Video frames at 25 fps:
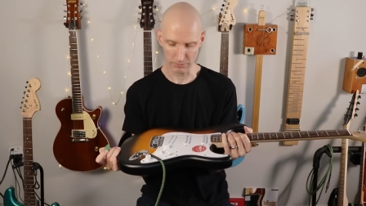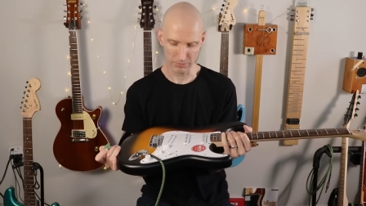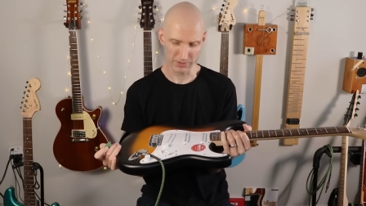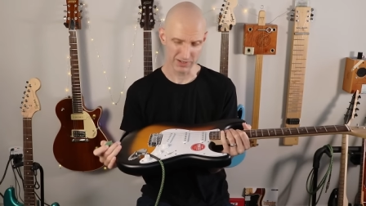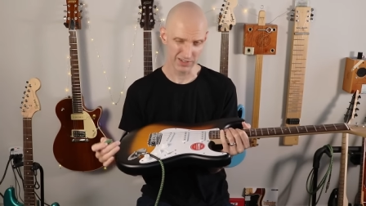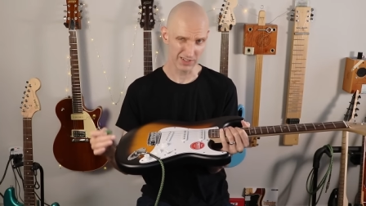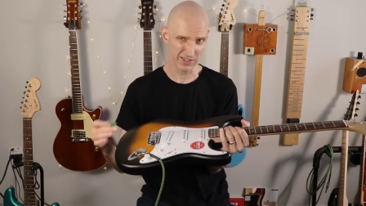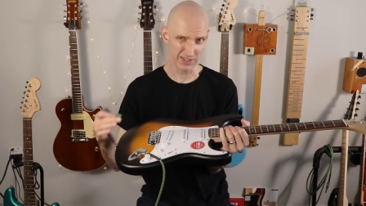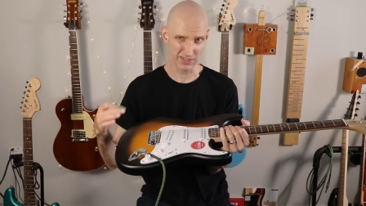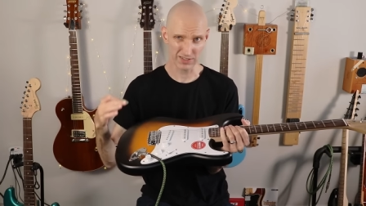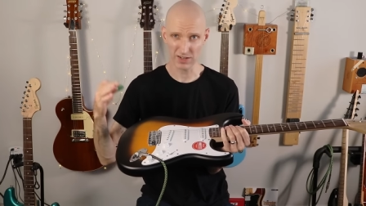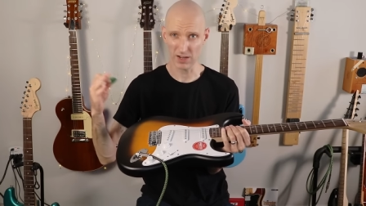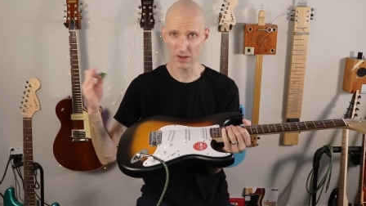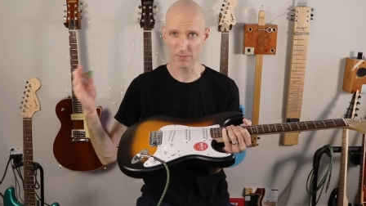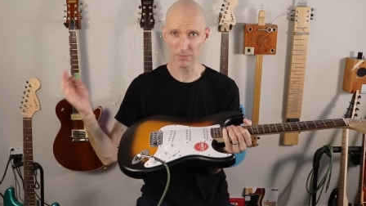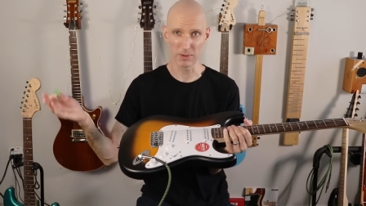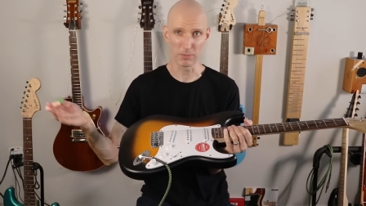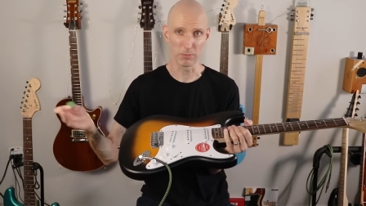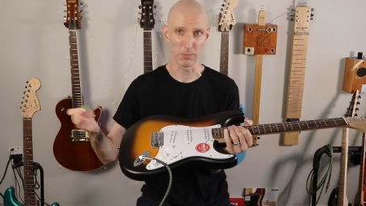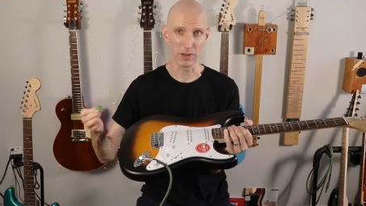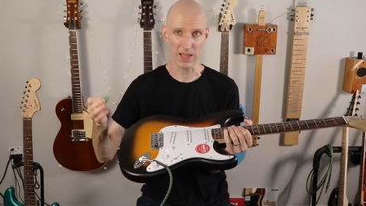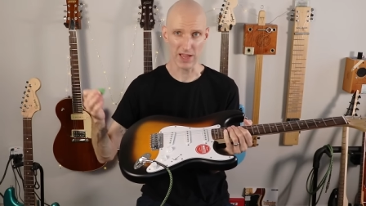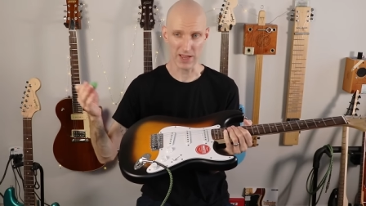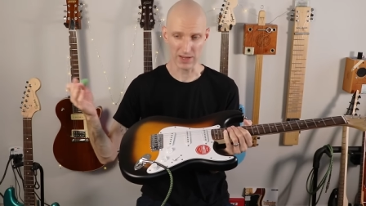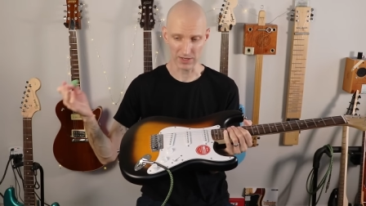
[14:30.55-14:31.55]
but it does come
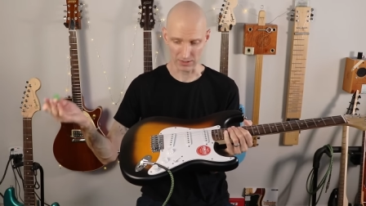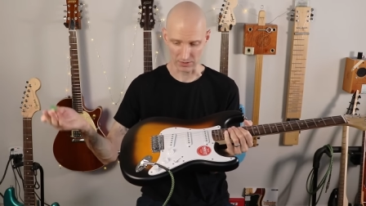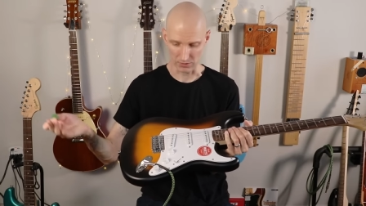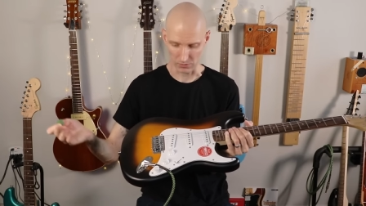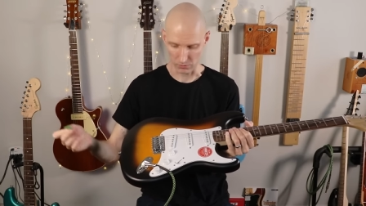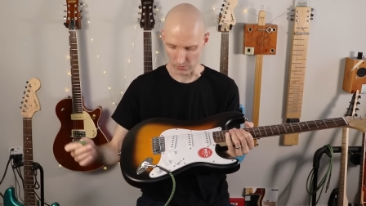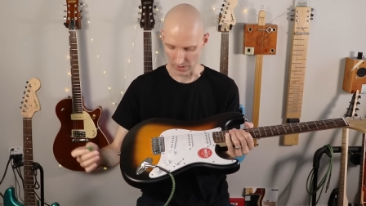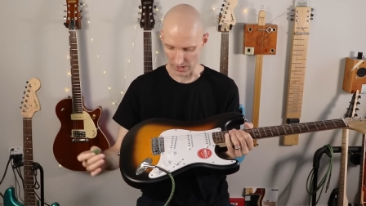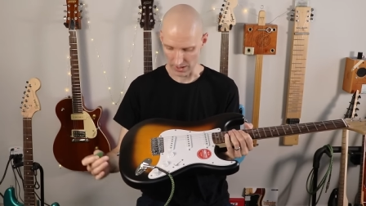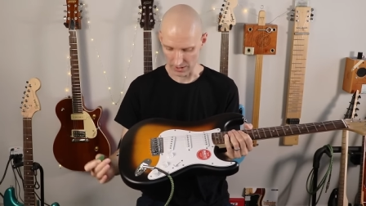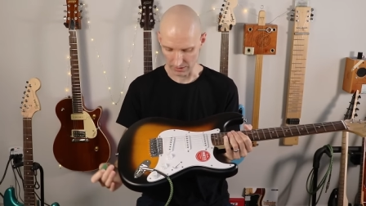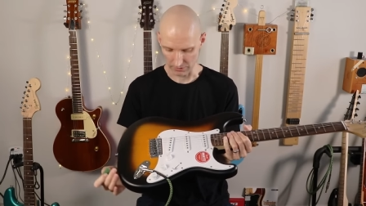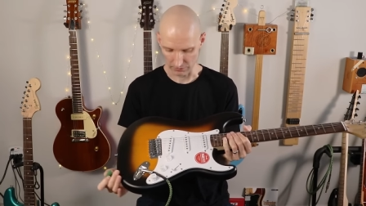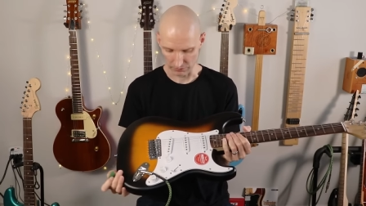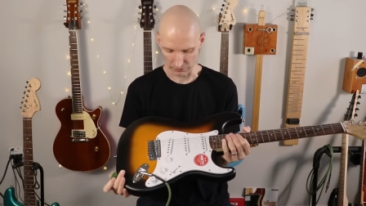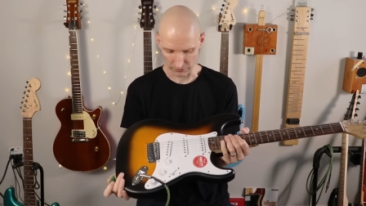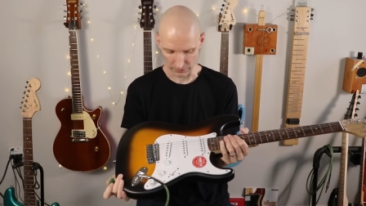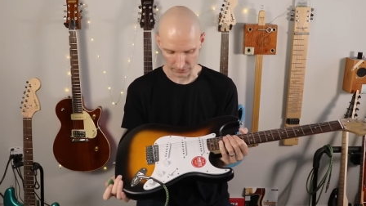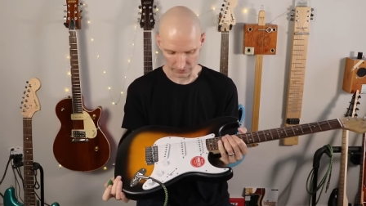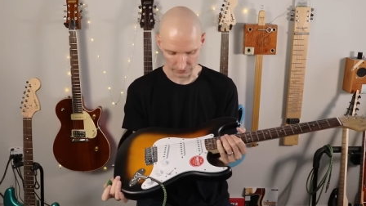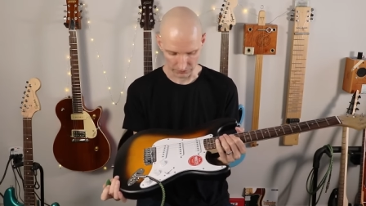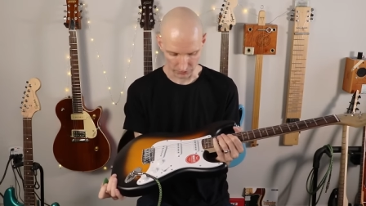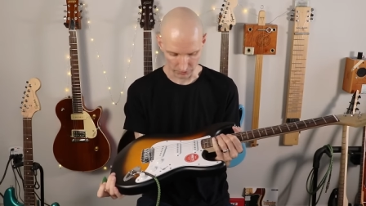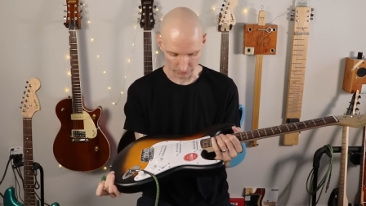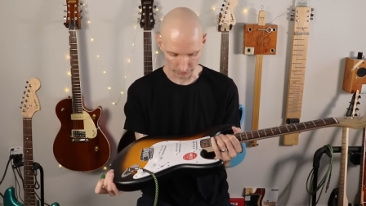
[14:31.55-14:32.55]
in black and red
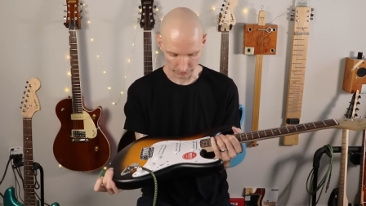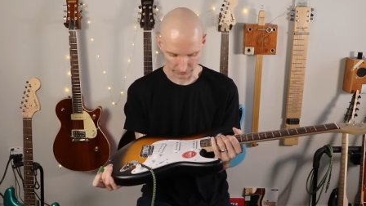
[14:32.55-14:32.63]
if you